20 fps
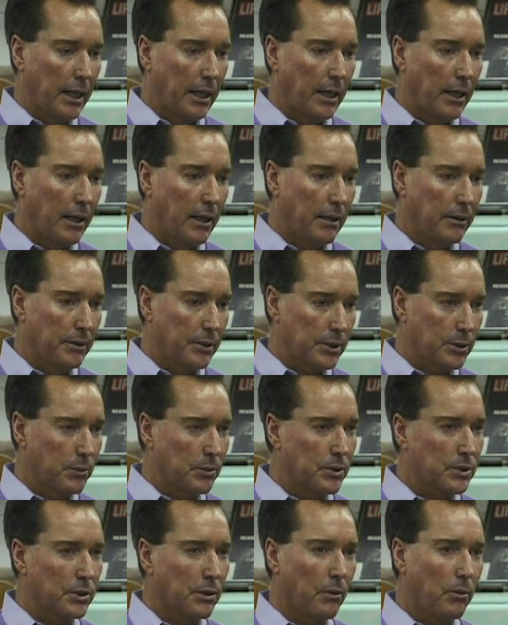Uh, this
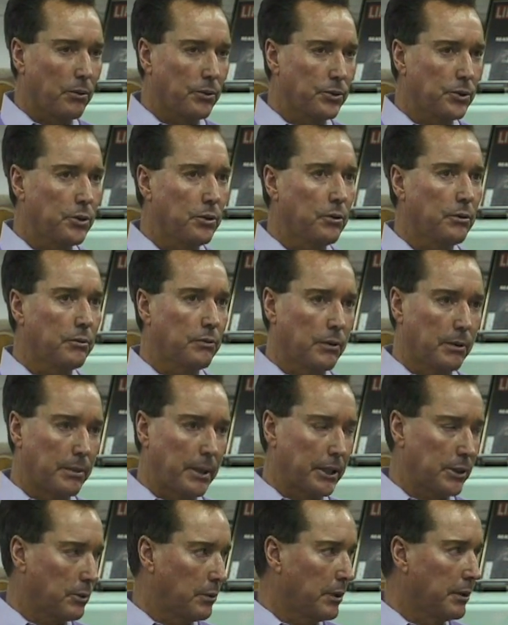one sold new for
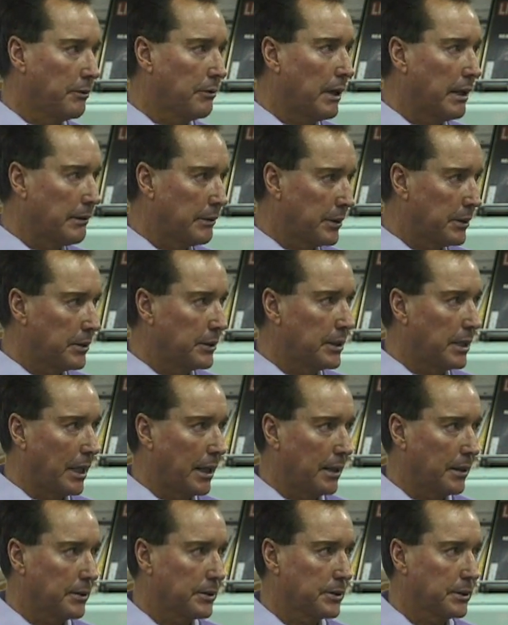about
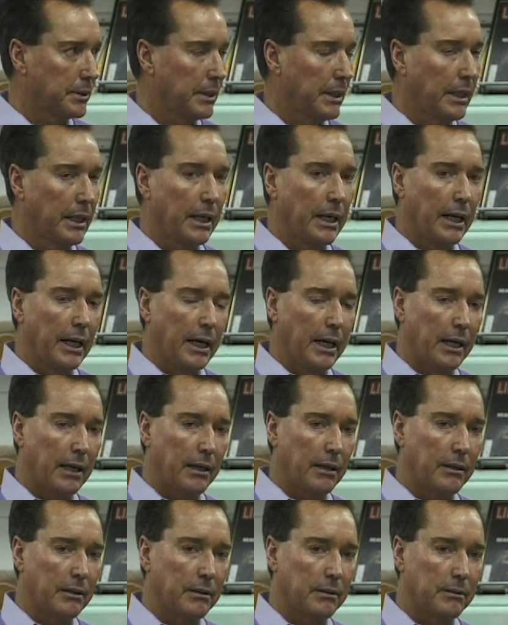$2,500.
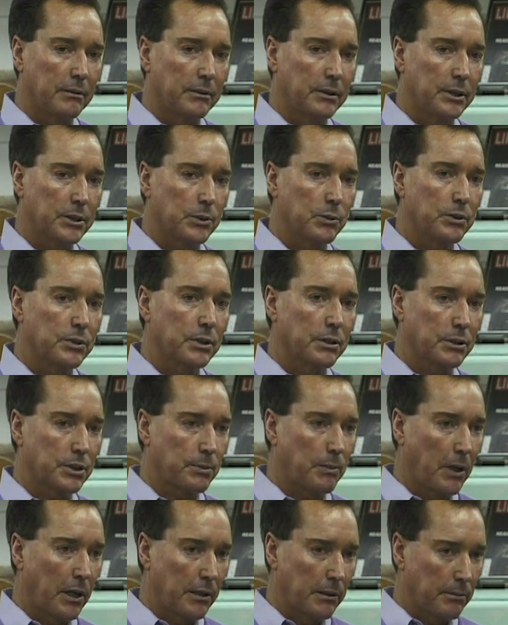Uh, this one's a
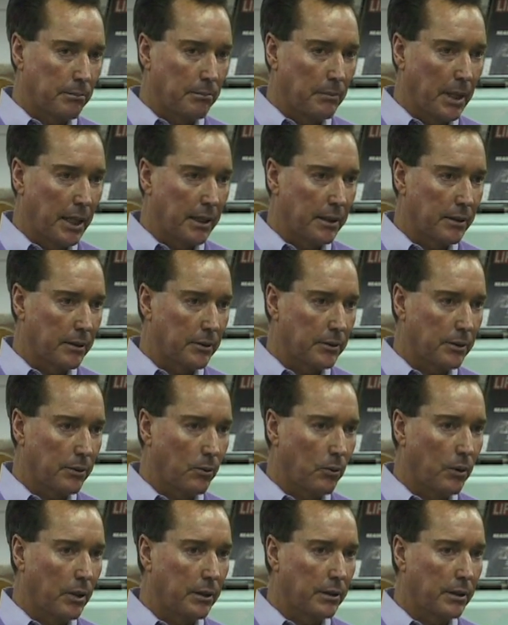Spartan Manor, the
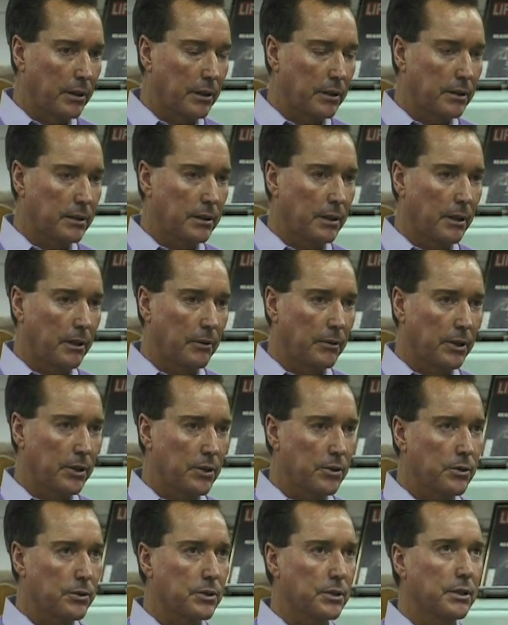one that uh, they
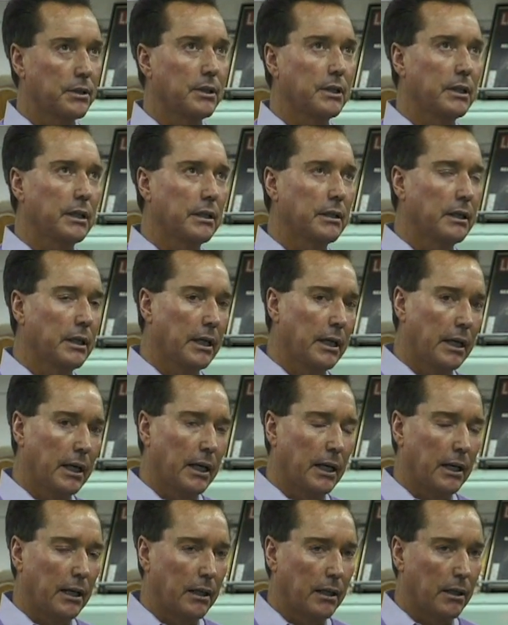used in the
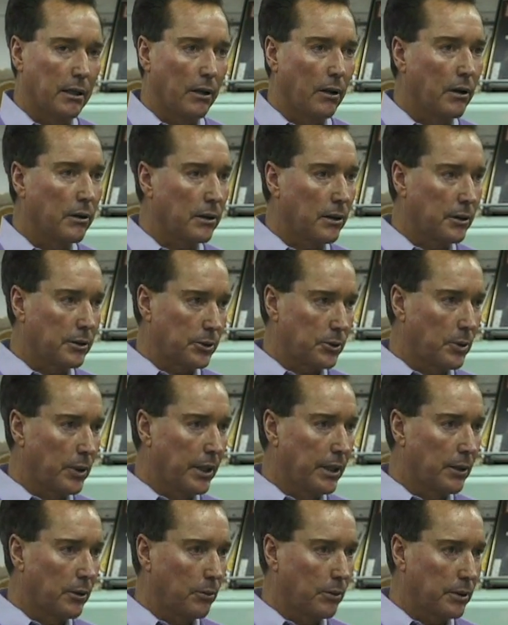uh, Long Long
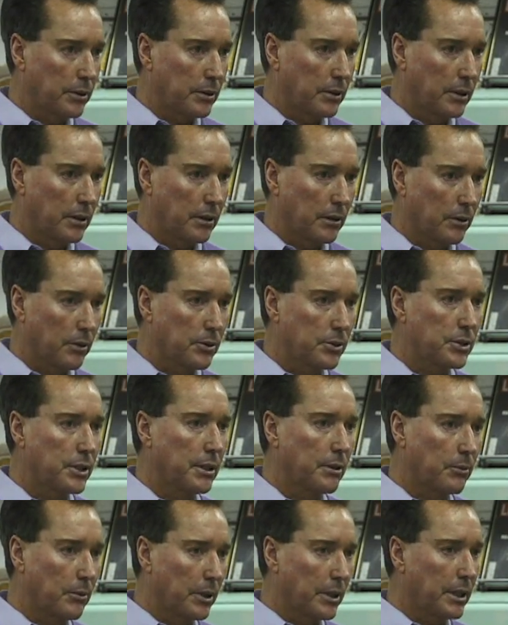trailer with uh, Lucy
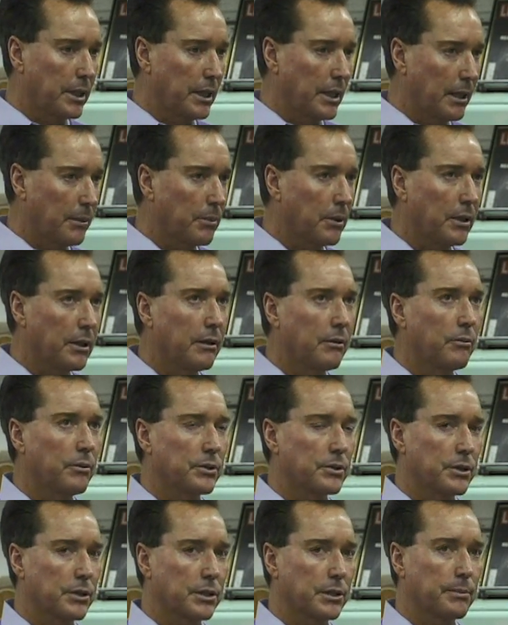and Ricky, I believe,
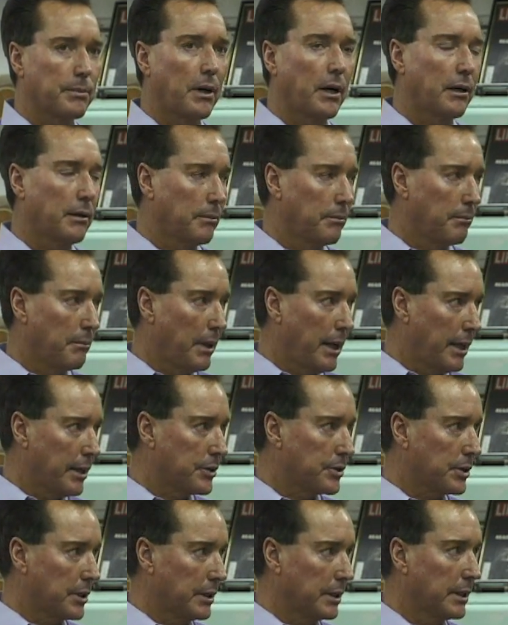was a Spartan
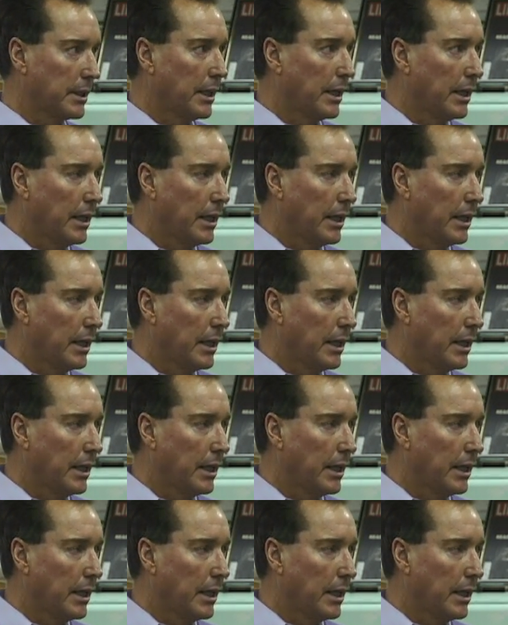mansion.